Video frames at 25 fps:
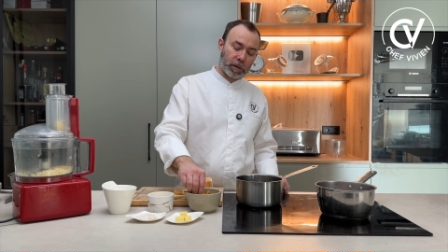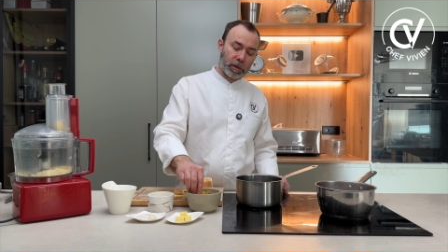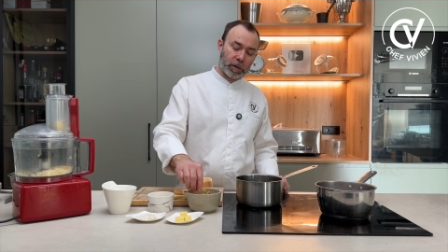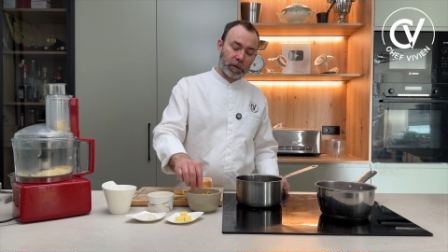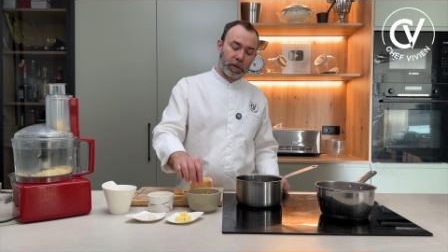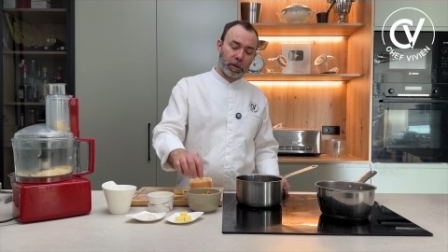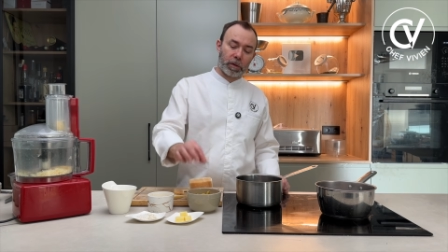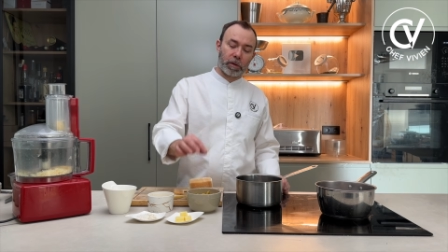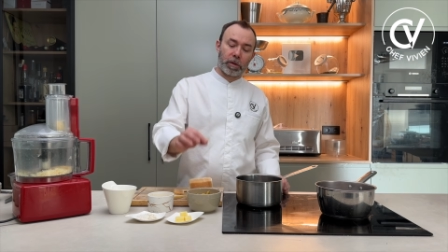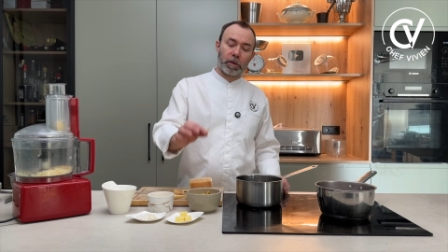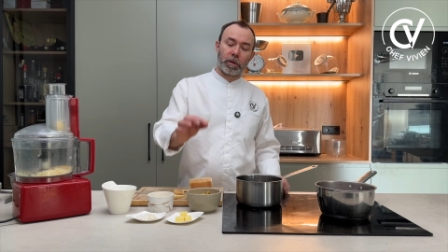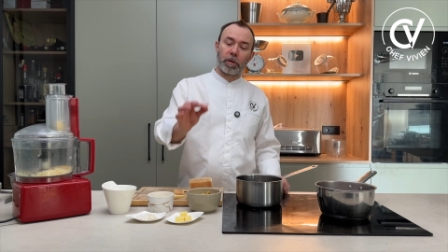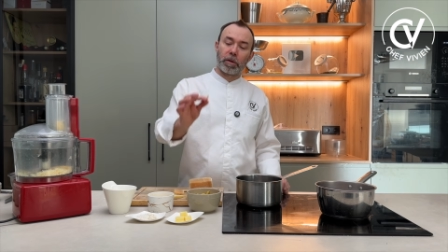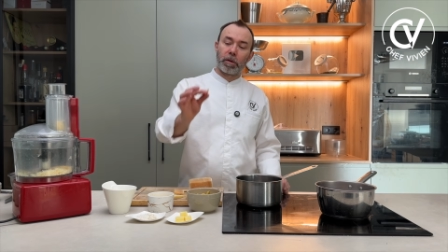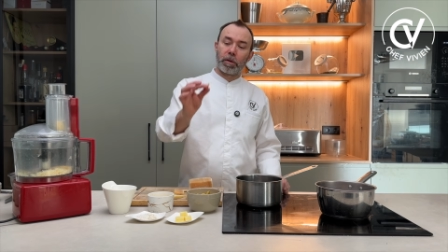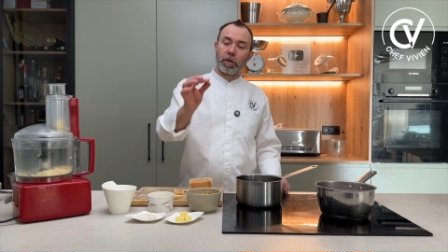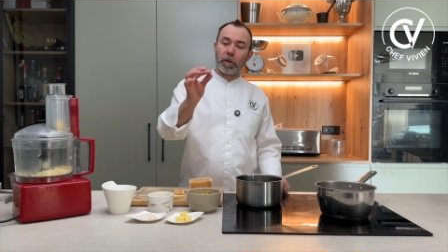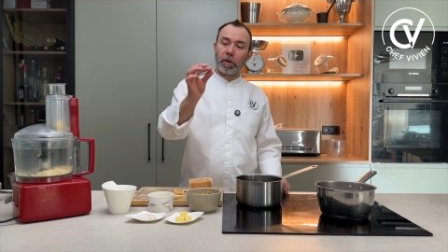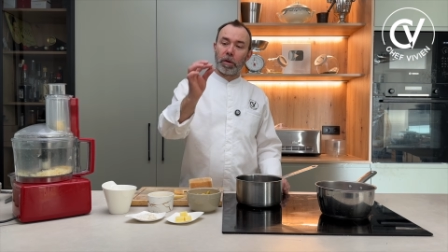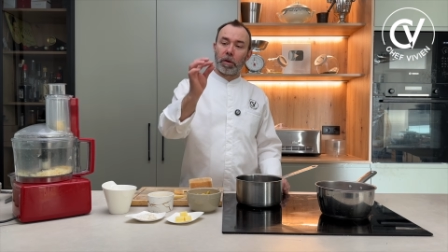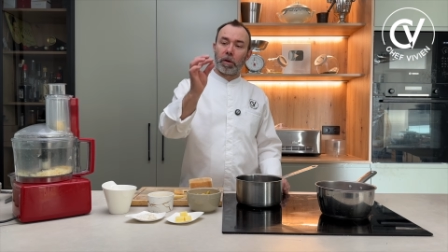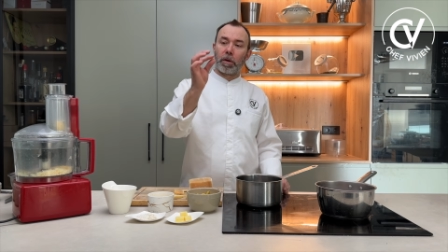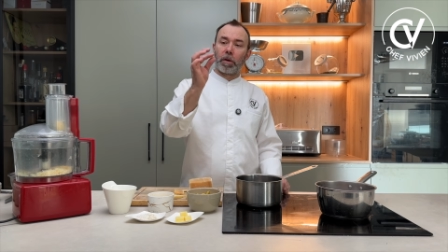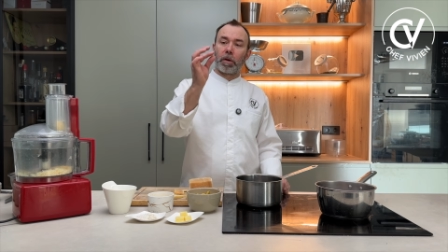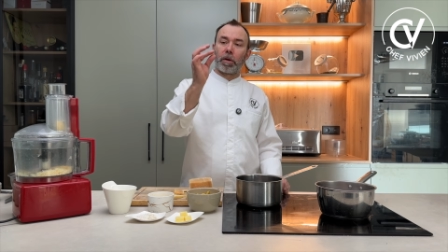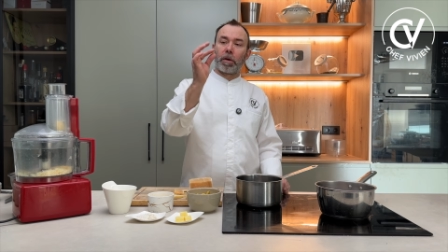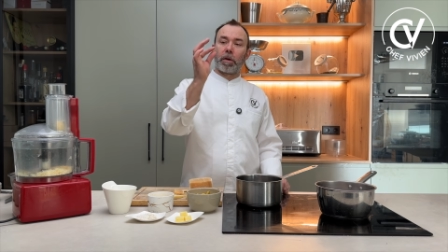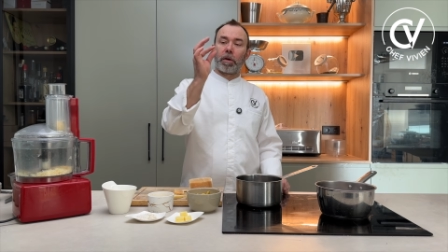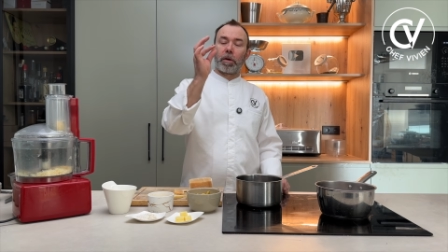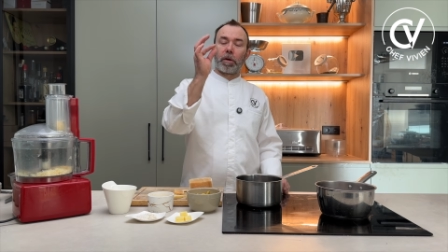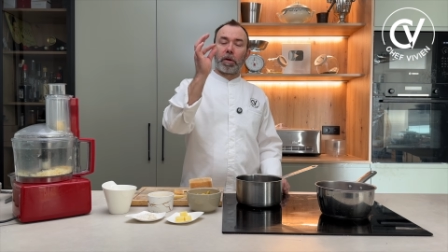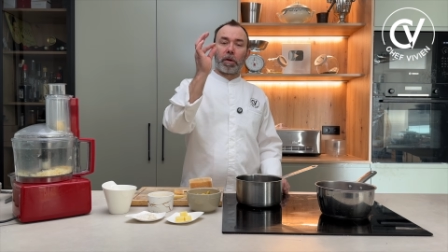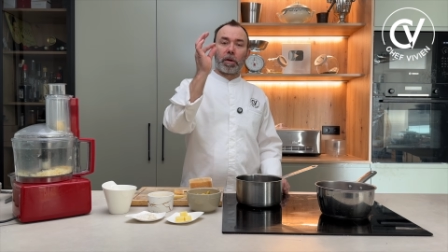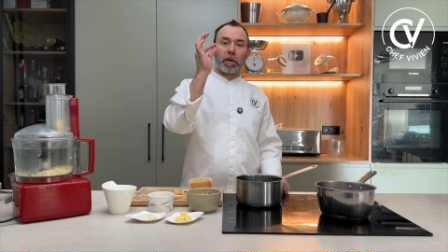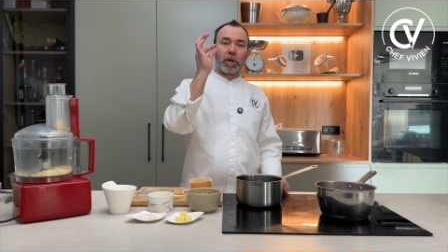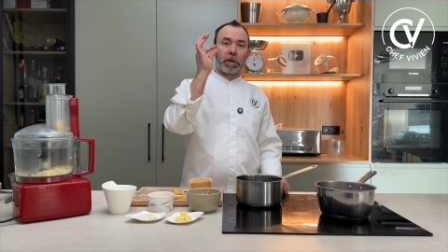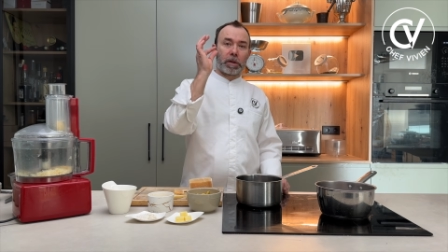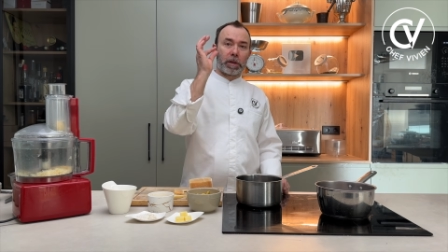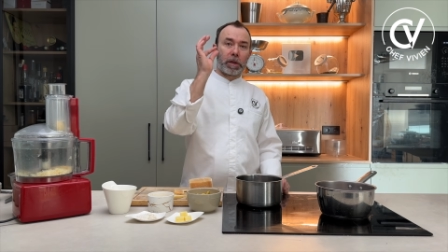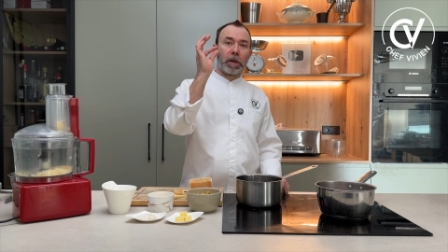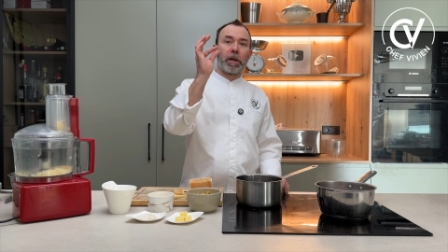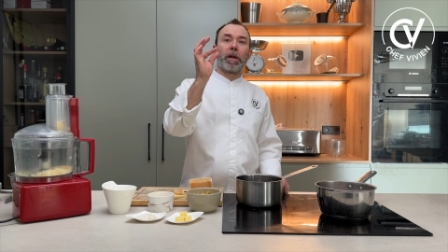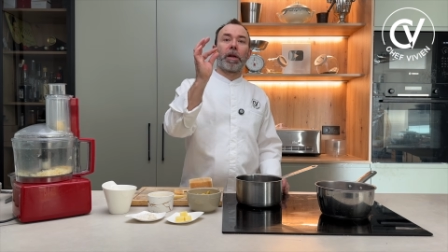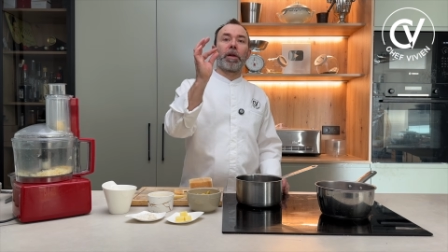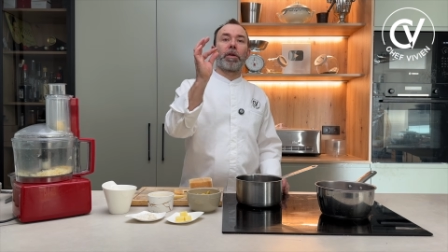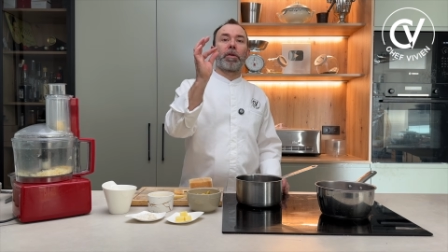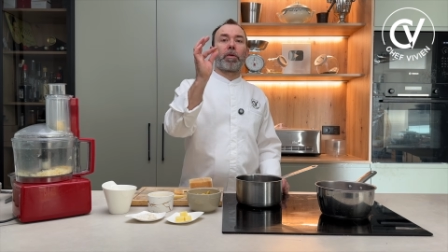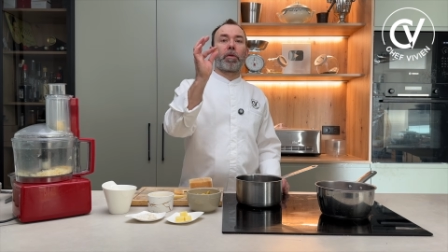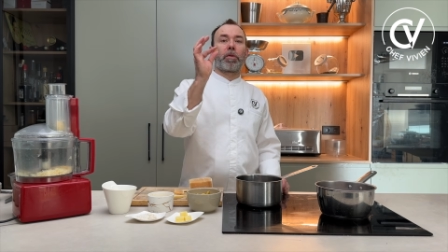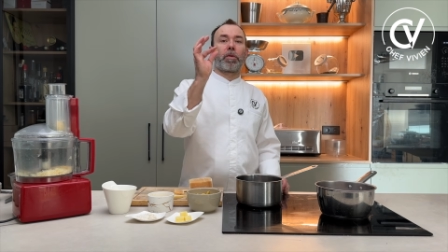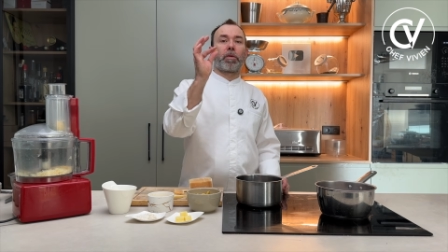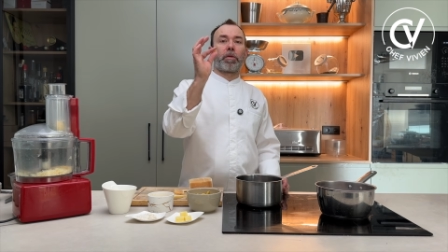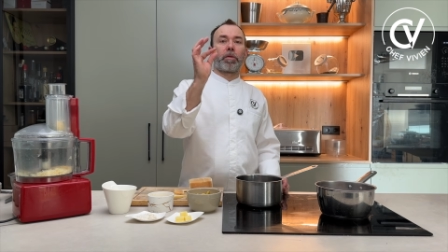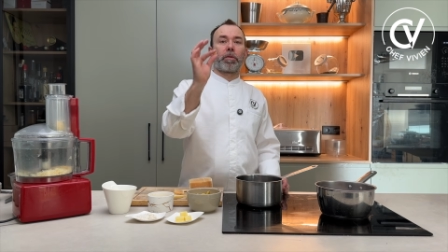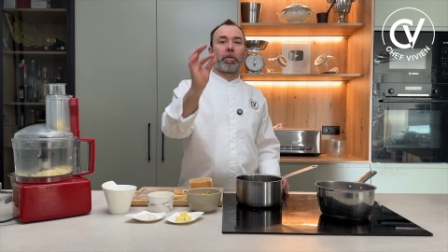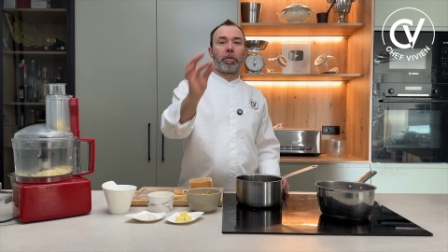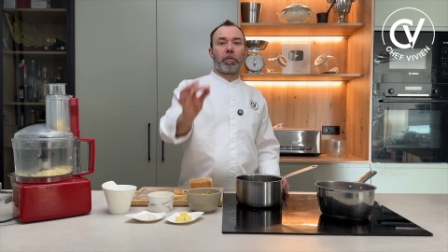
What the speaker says: it's a cylinder